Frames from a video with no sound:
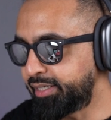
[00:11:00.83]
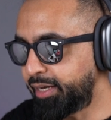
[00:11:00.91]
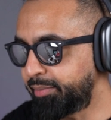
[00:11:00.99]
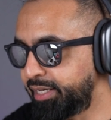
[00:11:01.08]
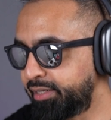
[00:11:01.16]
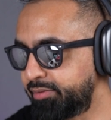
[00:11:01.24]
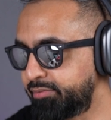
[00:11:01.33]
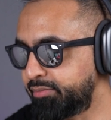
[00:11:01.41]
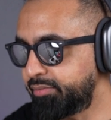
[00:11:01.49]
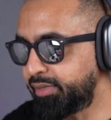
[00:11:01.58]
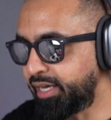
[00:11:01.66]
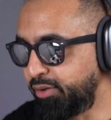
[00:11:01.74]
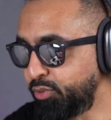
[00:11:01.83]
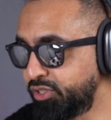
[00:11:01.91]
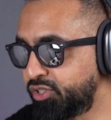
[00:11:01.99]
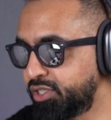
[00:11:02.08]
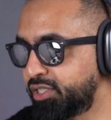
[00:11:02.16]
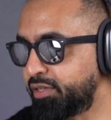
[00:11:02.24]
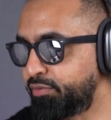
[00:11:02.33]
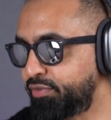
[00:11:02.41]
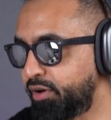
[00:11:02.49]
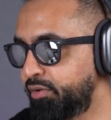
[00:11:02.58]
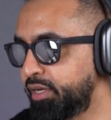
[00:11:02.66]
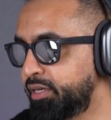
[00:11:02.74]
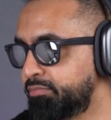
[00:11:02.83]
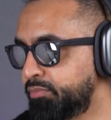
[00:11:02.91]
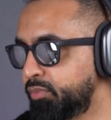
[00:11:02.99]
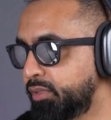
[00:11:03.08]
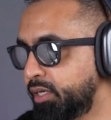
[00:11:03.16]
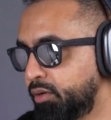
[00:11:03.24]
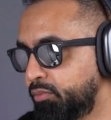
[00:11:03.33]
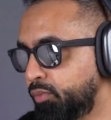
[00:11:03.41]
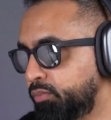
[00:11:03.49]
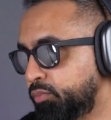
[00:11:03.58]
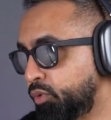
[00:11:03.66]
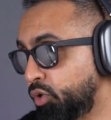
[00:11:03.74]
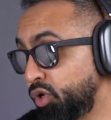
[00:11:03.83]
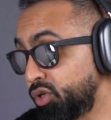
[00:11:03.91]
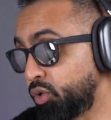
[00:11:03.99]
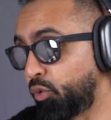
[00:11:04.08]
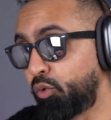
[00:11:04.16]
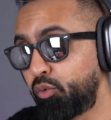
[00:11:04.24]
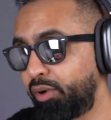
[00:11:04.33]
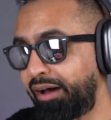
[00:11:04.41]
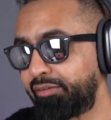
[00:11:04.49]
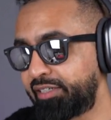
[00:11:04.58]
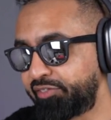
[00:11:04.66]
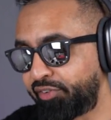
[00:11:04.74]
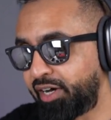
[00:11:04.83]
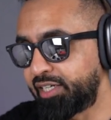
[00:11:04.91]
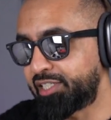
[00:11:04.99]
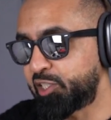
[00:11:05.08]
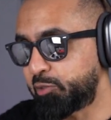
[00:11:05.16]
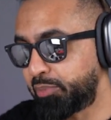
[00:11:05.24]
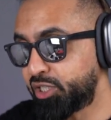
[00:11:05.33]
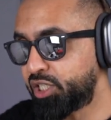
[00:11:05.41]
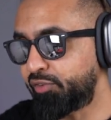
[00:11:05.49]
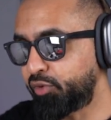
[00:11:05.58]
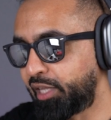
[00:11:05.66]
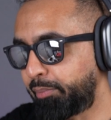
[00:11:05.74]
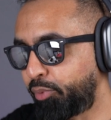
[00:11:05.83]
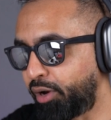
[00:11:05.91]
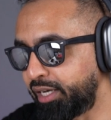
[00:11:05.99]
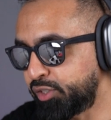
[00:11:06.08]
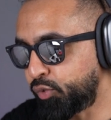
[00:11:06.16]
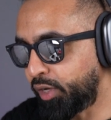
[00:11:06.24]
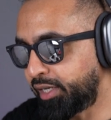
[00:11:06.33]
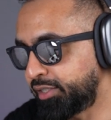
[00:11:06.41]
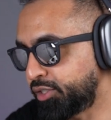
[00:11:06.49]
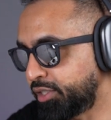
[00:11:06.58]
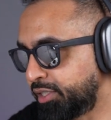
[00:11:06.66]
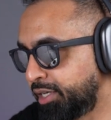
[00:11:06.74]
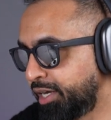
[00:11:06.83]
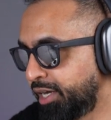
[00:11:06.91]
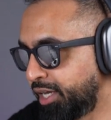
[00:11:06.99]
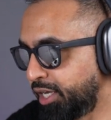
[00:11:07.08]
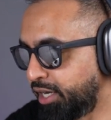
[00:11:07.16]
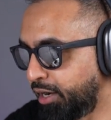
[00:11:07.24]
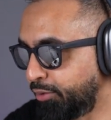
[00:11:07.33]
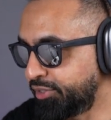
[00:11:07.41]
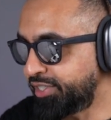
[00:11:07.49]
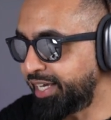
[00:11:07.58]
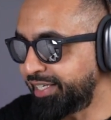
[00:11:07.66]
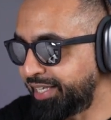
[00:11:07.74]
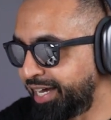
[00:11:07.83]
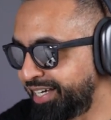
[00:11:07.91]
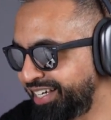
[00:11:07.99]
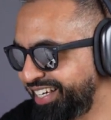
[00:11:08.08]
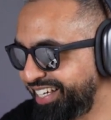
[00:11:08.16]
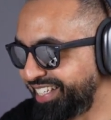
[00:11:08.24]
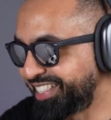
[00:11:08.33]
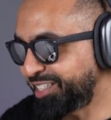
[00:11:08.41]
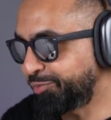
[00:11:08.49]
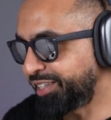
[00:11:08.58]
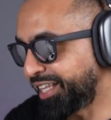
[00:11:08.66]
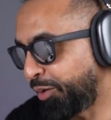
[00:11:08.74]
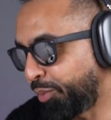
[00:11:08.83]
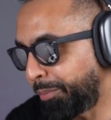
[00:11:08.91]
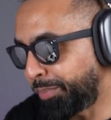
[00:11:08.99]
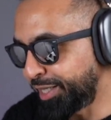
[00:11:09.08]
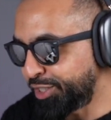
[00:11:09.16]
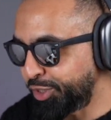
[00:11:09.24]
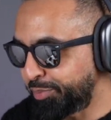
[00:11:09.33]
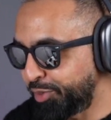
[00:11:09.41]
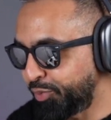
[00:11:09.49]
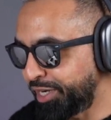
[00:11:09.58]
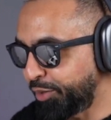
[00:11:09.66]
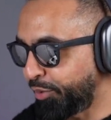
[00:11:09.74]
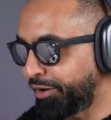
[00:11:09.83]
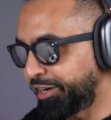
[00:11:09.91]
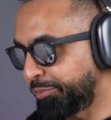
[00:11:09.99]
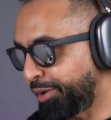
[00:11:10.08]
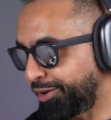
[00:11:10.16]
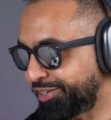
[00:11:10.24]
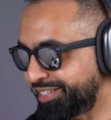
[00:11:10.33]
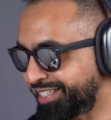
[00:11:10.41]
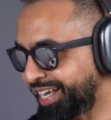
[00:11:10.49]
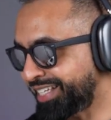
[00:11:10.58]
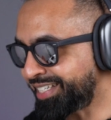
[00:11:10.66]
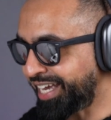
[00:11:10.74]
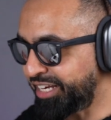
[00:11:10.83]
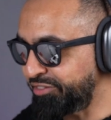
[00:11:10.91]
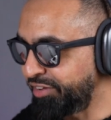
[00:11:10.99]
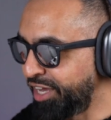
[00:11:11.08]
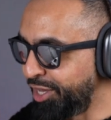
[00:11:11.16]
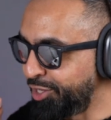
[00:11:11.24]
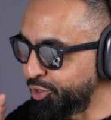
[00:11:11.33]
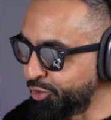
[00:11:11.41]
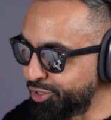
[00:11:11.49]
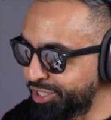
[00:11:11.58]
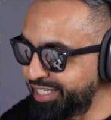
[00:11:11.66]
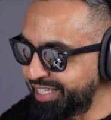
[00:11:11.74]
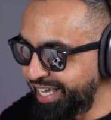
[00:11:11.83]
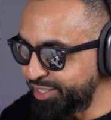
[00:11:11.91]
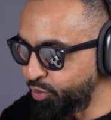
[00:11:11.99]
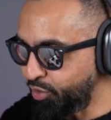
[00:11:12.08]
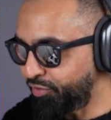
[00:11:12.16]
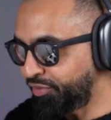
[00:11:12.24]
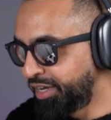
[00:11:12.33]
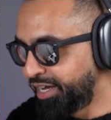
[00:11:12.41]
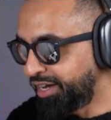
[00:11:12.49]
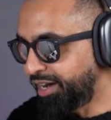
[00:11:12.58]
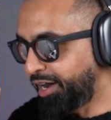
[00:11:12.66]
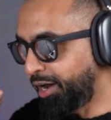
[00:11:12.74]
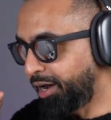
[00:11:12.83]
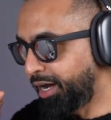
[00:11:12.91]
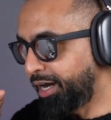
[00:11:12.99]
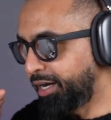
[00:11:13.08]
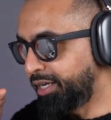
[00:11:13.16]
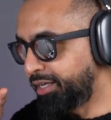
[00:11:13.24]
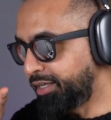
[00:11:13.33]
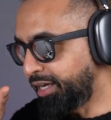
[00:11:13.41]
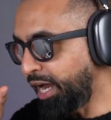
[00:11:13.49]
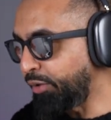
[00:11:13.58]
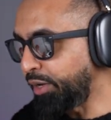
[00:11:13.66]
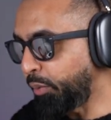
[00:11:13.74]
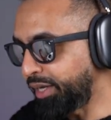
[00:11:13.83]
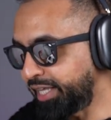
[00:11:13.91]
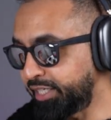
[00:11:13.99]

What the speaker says: I mean, it was just a very good all-round device, especially for that price range. And I was saying that it's something that OnePlus should be really worried about, because that's kind of usually their sort of area where they